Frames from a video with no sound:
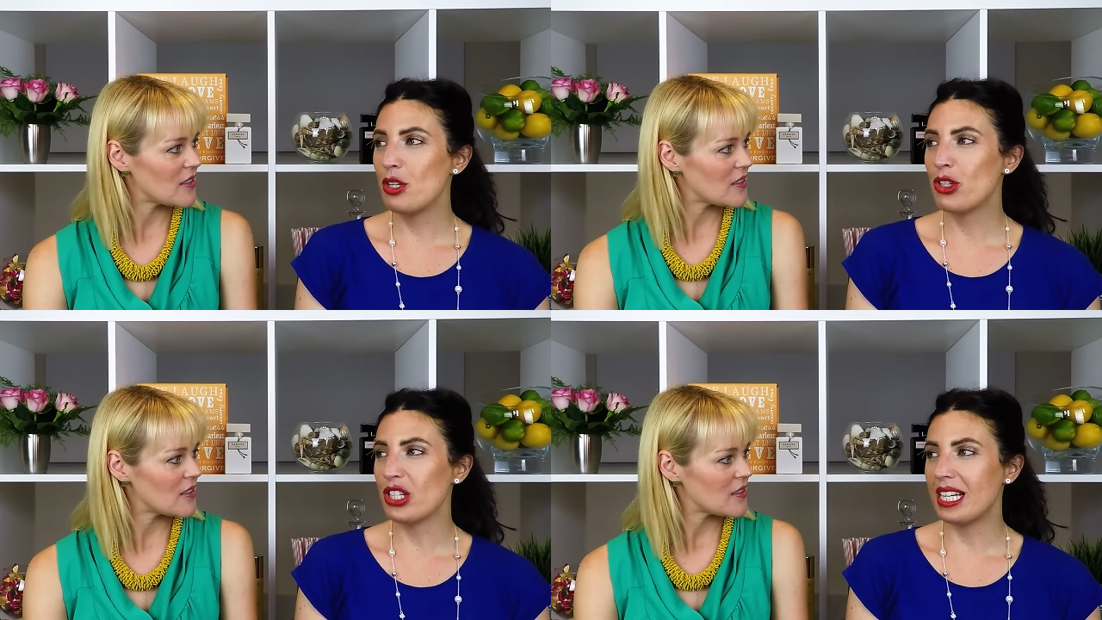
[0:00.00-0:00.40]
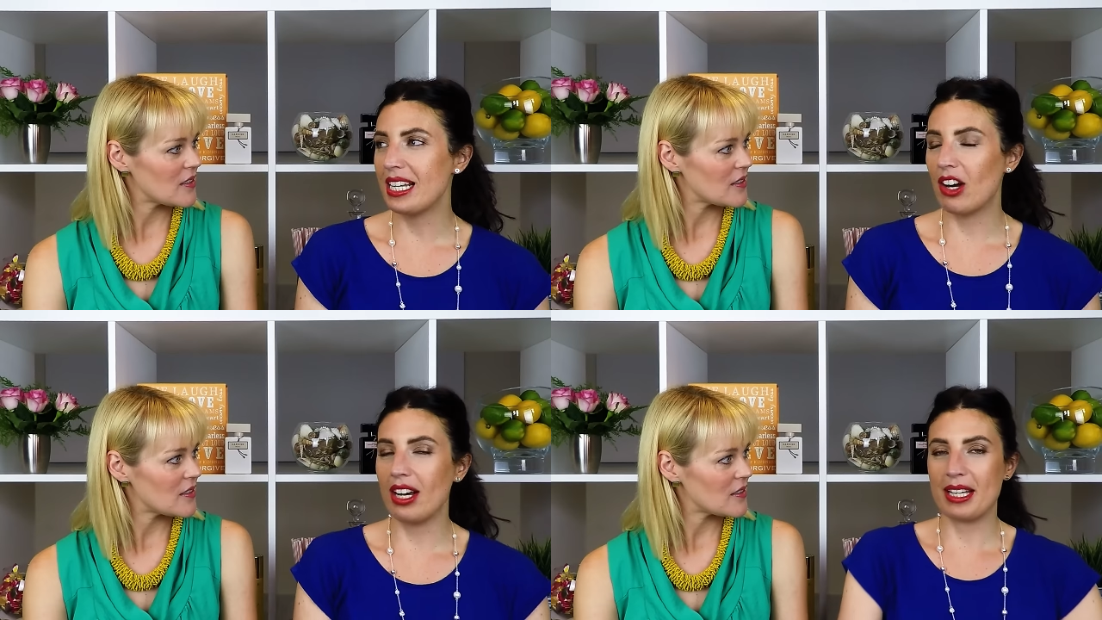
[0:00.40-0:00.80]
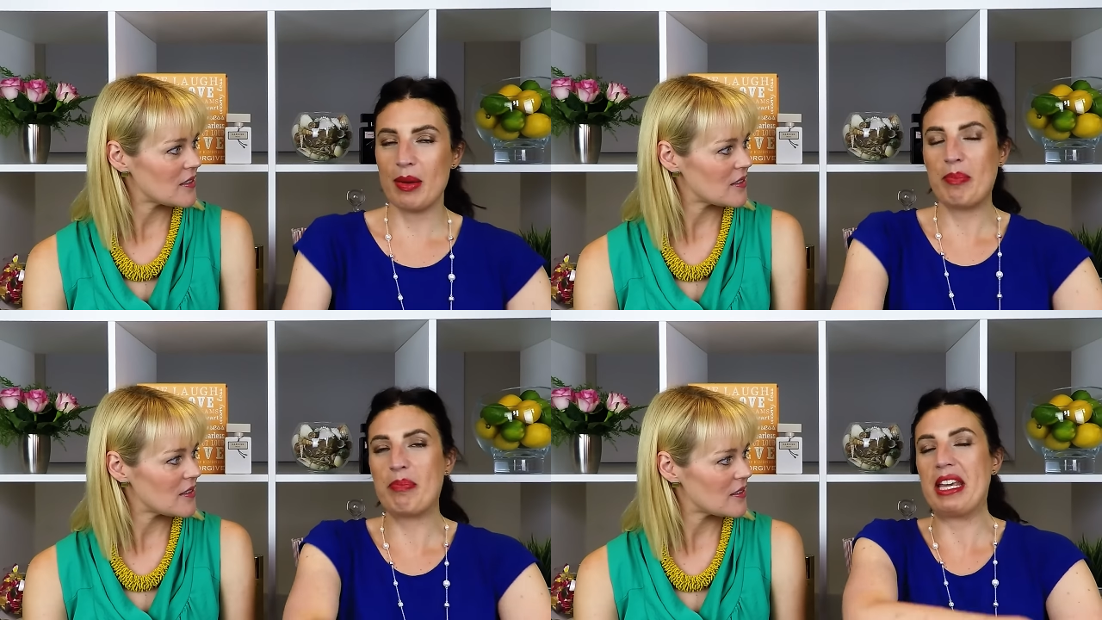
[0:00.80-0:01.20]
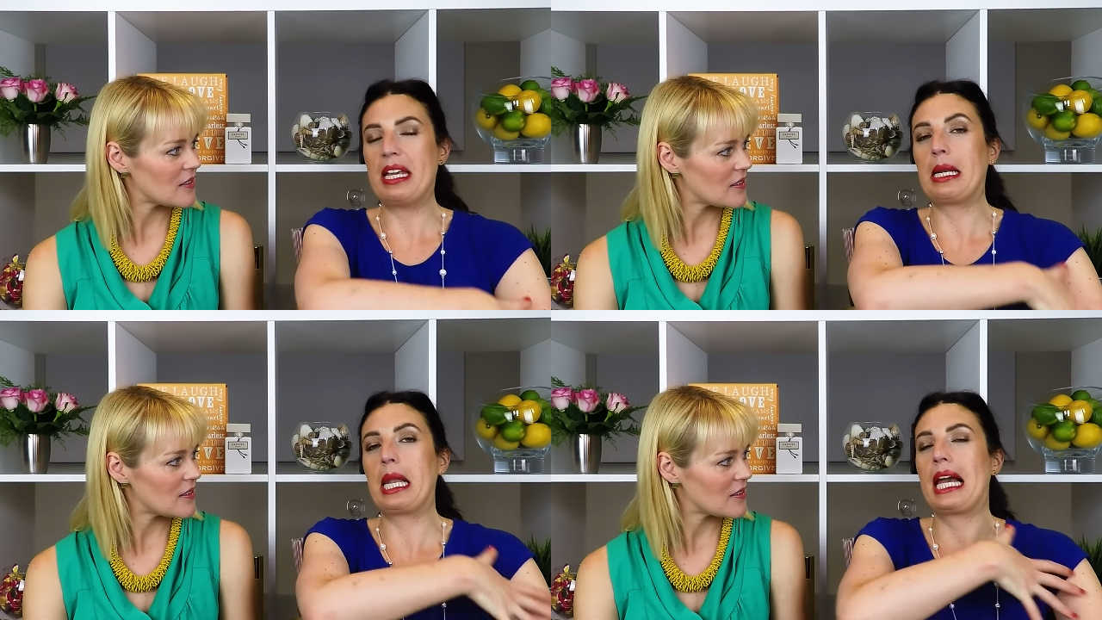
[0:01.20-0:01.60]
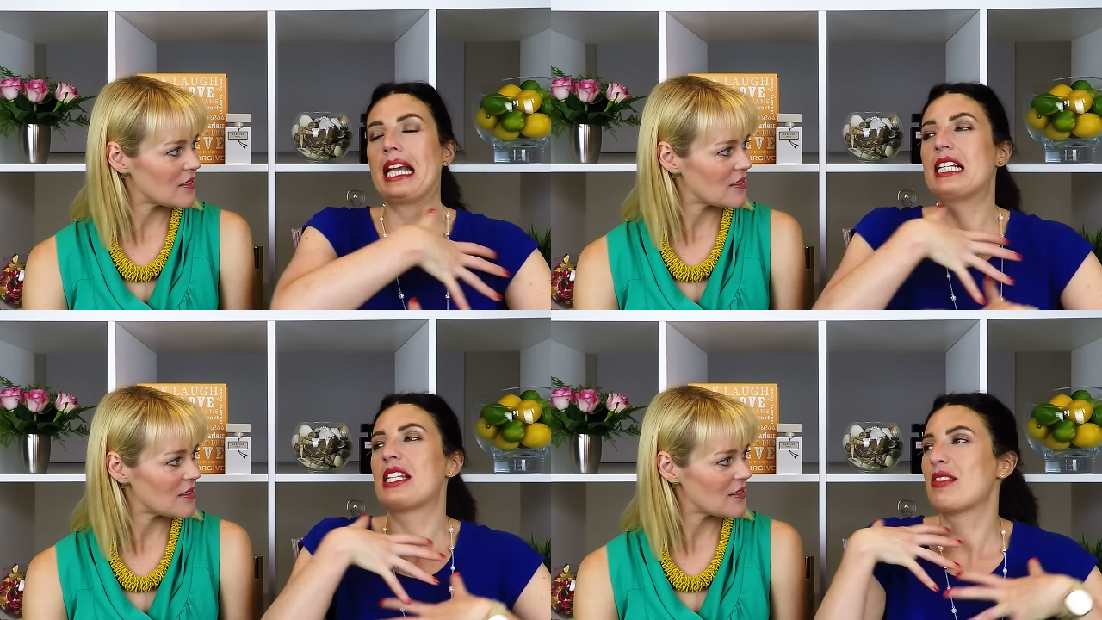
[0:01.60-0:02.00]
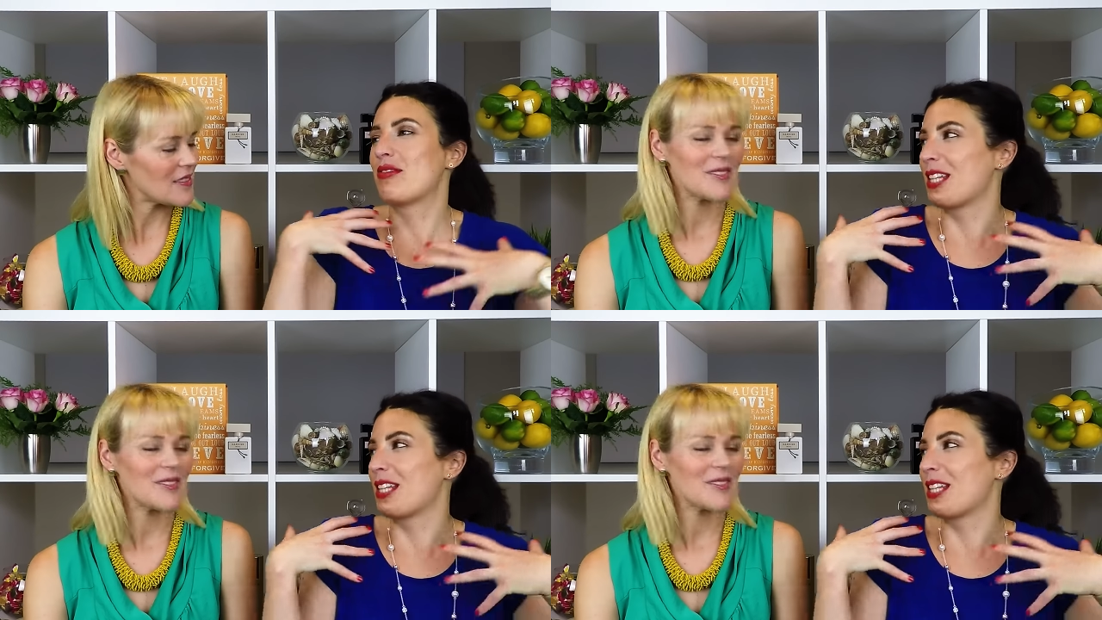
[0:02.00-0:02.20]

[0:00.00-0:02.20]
Speaker 1: usually, like big layers of